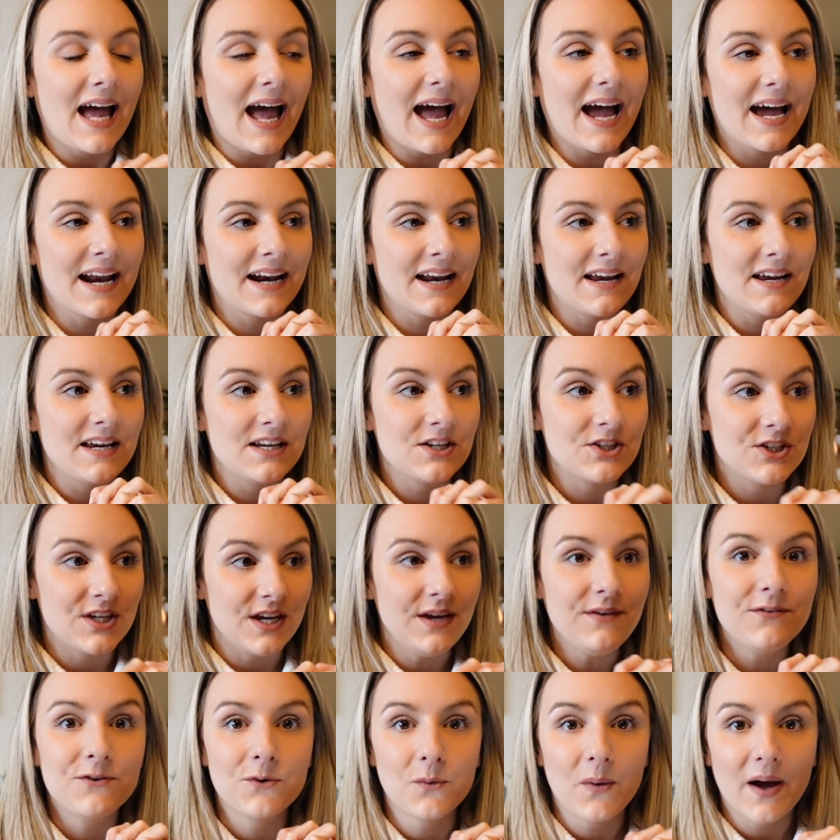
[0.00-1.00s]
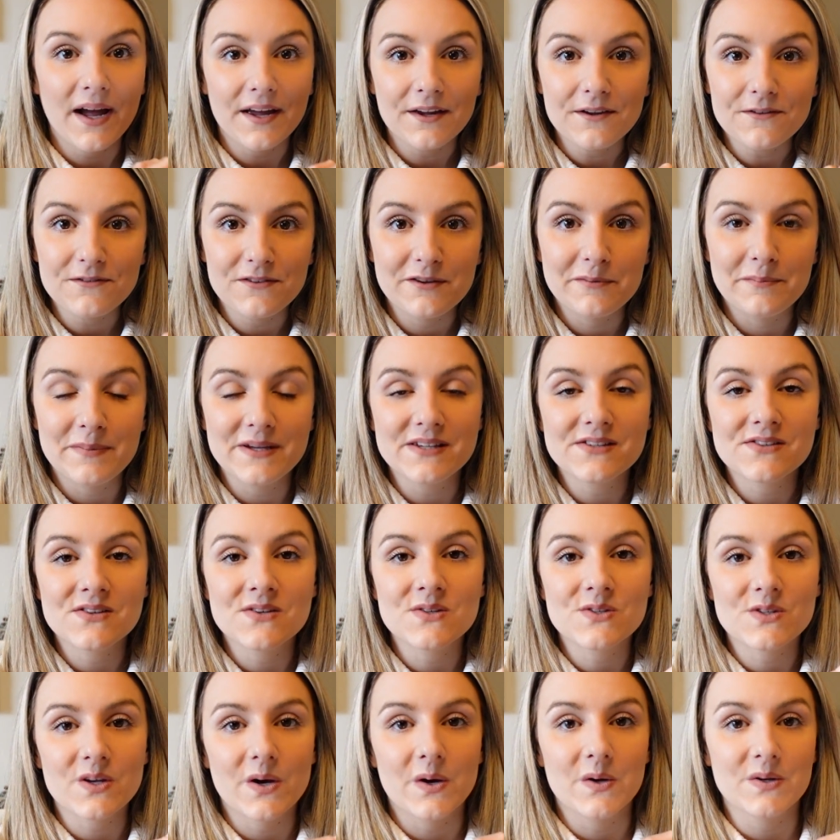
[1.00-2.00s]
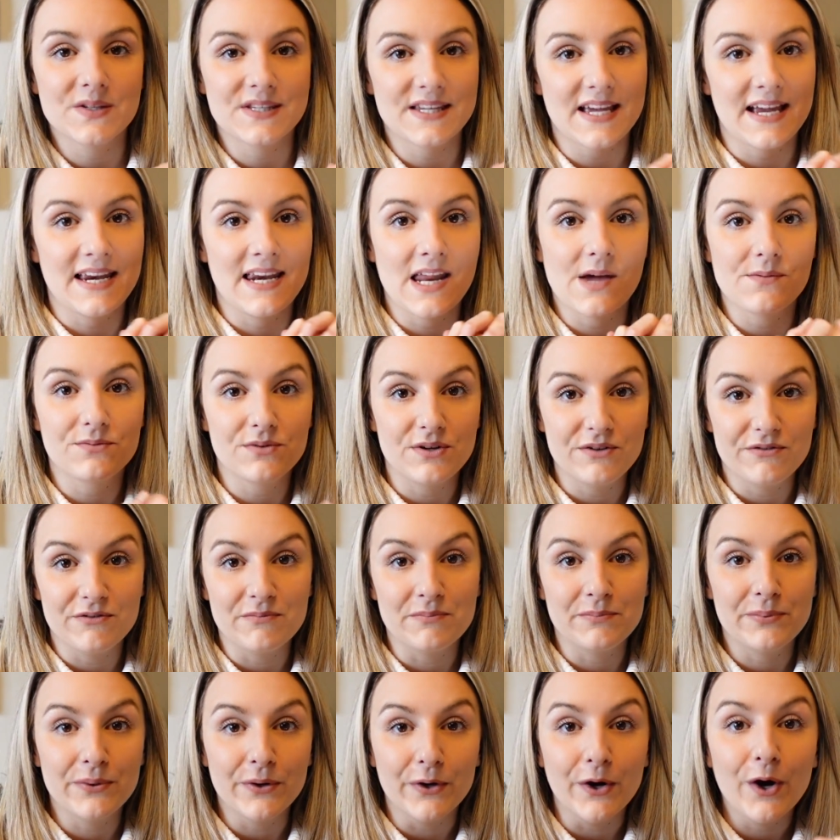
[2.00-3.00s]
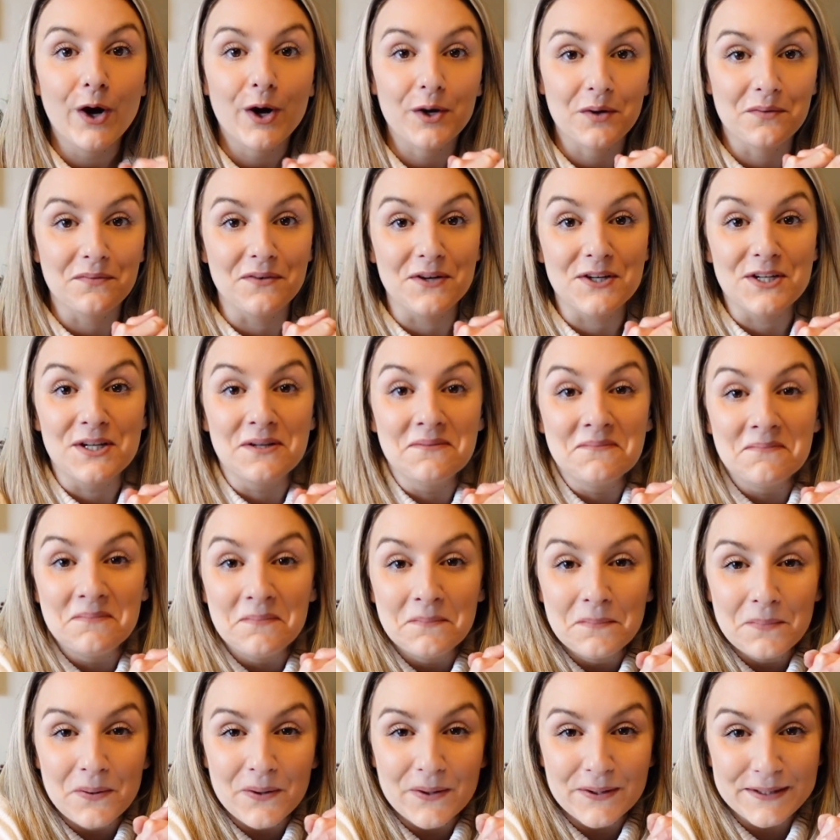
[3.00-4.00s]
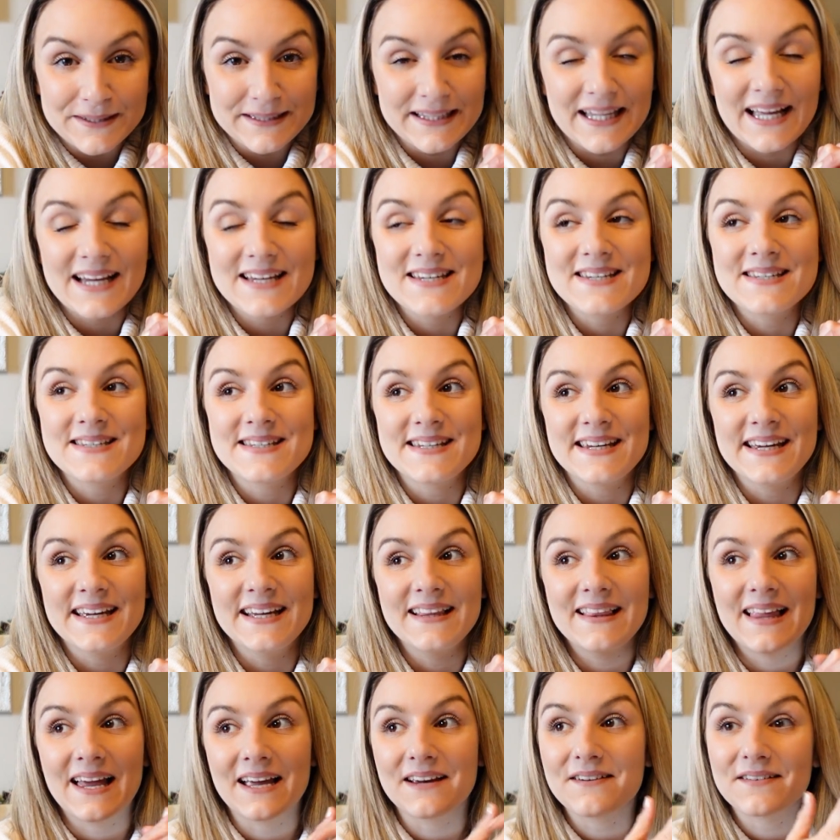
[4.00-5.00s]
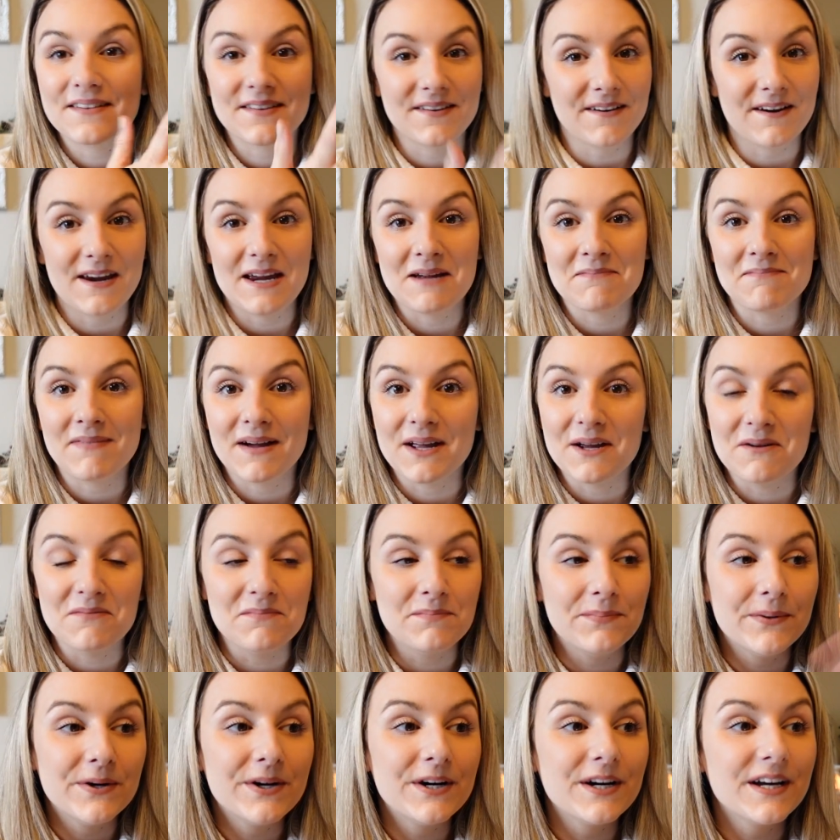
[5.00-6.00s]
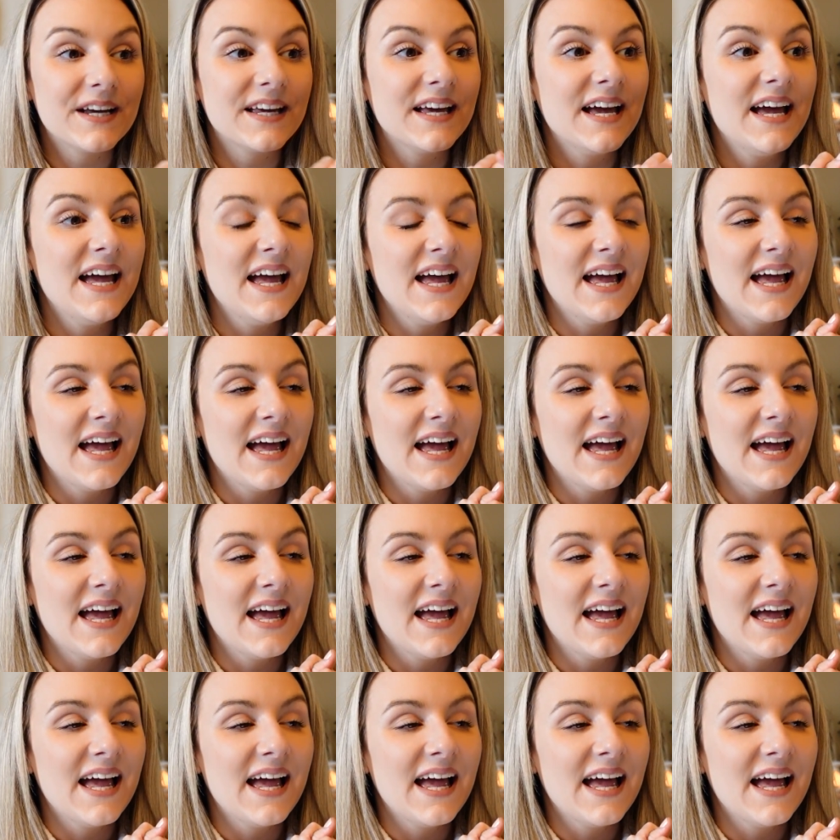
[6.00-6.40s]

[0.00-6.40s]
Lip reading: And I achieved quite a few business goals that I never even put on a vision board last year, like creating my own book.